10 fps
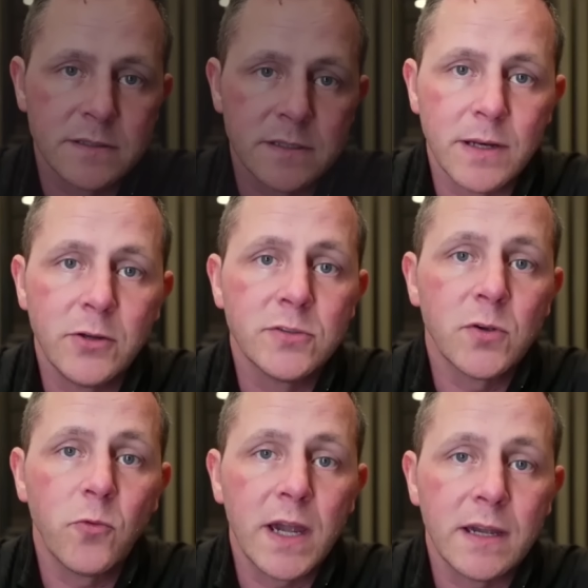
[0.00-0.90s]
somebody who's
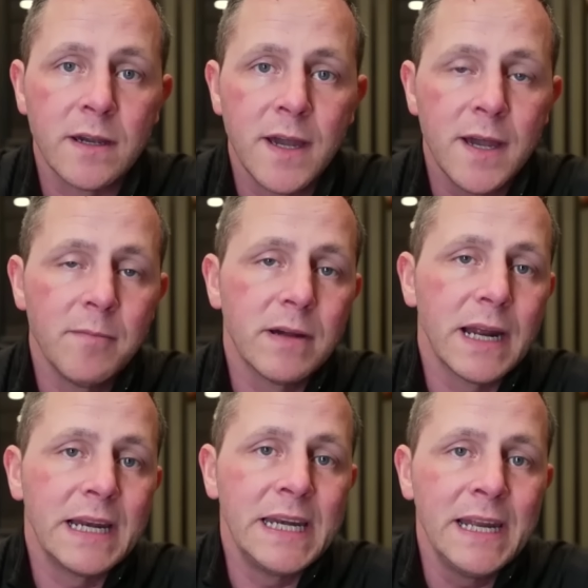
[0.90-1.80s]
awake, but
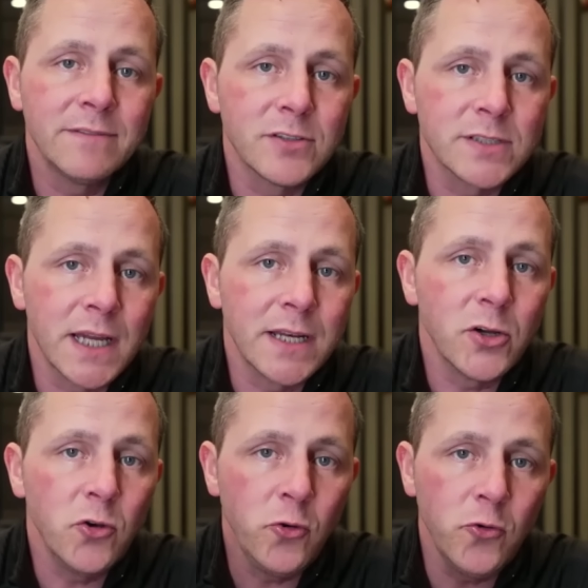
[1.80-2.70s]
I never said
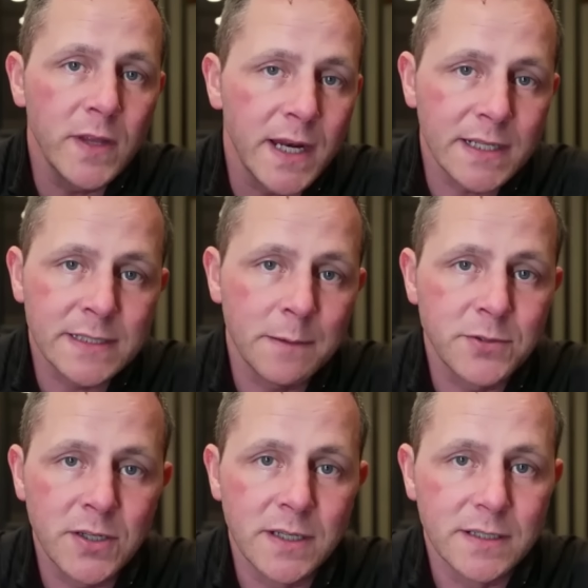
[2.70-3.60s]
who that
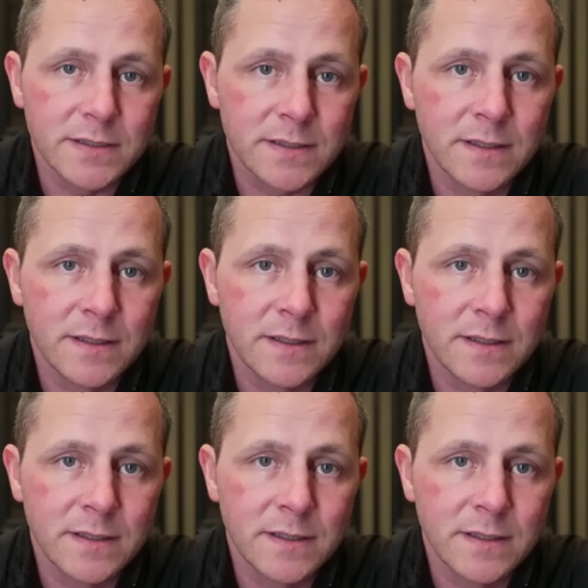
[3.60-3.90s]
exception is.